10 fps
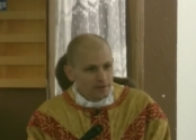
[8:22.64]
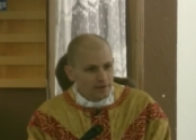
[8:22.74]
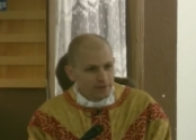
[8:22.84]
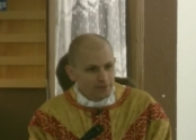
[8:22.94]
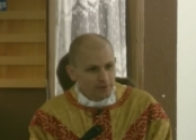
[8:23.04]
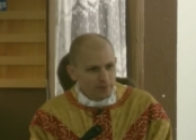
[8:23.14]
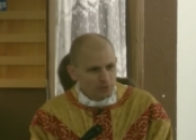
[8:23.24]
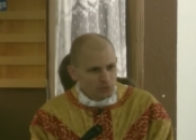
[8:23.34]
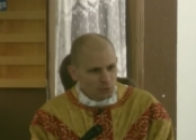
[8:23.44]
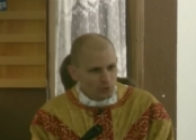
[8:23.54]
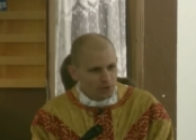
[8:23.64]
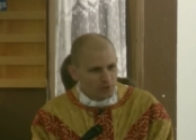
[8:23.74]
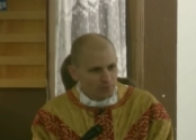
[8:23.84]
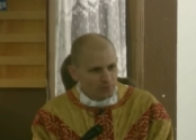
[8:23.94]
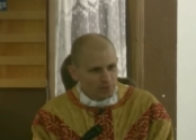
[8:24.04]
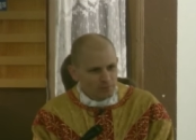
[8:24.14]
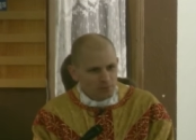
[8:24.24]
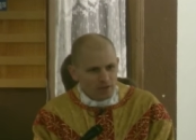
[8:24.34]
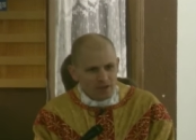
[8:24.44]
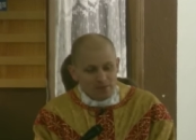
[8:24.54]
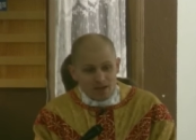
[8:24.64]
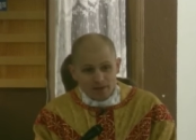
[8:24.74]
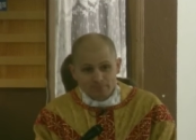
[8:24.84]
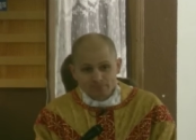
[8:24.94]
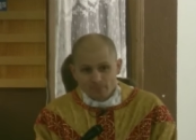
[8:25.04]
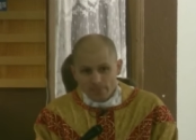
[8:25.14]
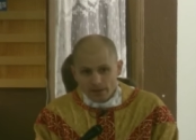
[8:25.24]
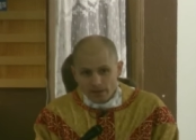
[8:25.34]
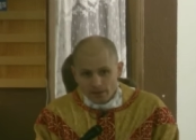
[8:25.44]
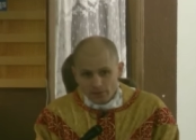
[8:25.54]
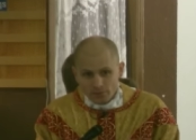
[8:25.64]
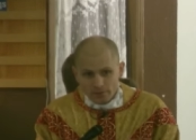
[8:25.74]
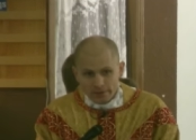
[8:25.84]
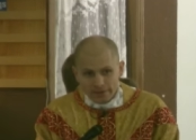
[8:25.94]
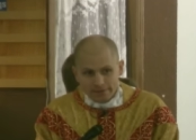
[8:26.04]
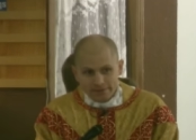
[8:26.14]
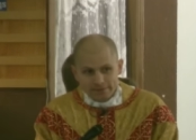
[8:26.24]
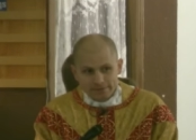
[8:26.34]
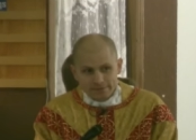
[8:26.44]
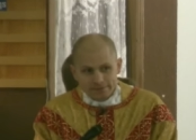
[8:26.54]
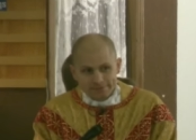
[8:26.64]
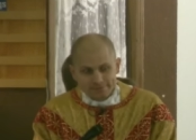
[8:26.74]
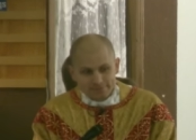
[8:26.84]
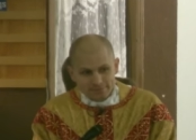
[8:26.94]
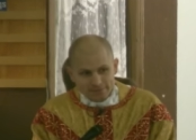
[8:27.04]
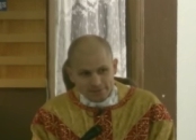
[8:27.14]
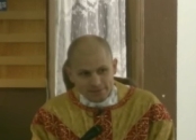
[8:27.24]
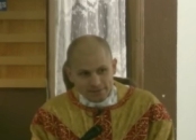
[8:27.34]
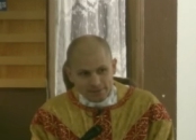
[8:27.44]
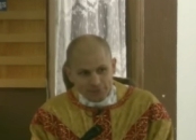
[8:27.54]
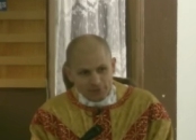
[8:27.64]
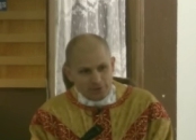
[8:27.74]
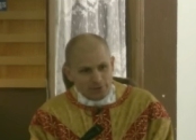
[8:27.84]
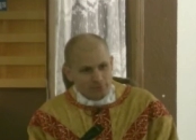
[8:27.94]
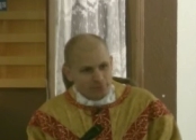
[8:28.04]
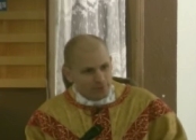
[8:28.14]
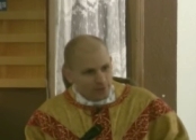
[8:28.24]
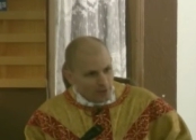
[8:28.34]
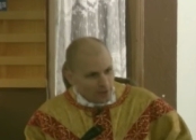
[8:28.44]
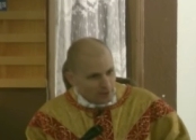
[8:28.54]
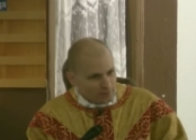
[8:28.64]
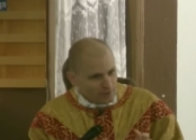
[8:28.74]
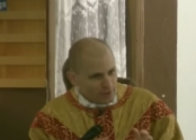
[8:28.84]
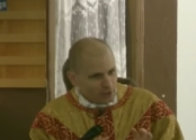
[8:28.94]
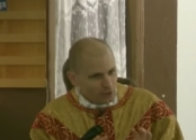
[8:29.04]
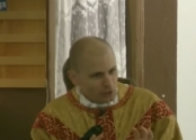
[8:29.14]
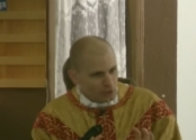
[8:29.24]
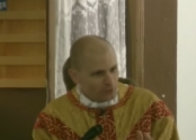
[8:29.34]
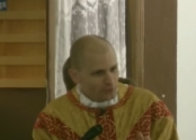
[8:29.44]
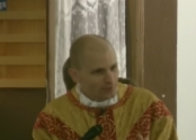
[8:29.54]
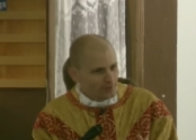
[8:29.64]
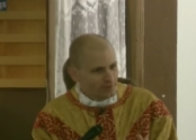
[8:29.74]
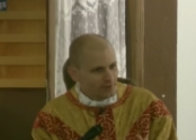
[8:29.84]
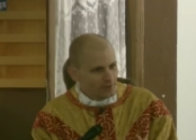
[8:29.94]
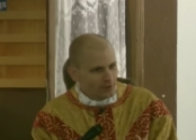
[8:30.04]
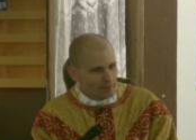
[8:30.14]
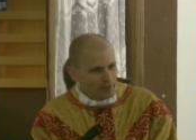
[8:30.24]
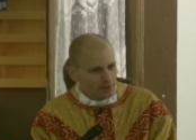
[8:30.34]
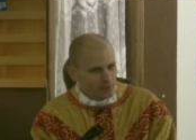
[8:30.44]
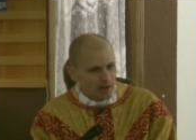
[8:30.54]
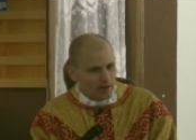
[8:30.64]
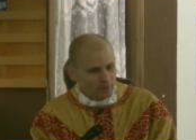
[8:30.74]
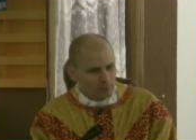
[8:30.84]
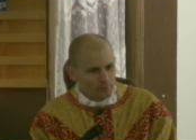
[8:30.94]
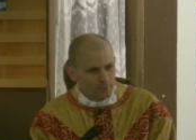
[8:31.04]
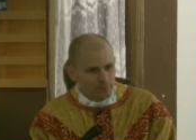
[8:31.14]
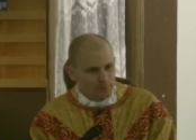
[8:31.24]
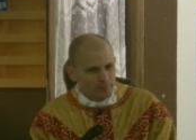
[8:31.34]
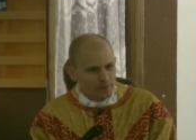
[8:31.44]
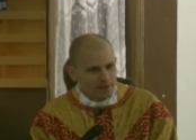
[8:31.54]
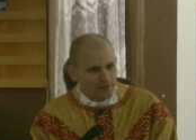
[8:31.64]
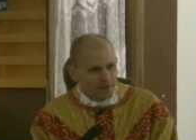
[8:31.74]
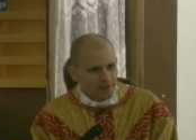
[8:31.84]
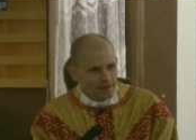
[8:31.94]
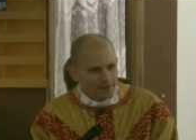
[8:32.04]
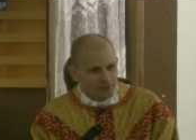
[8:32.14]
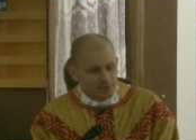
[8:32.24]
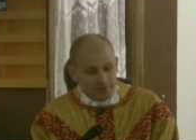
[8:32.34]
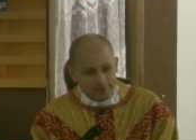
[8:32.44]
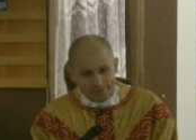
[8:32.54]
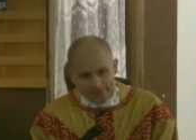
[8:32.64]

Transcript: and I think about joy. You know, if you, if you came in and you were like, you know, I was thinking of, of like a nurse, you know, coming into a hospital room. And she's like,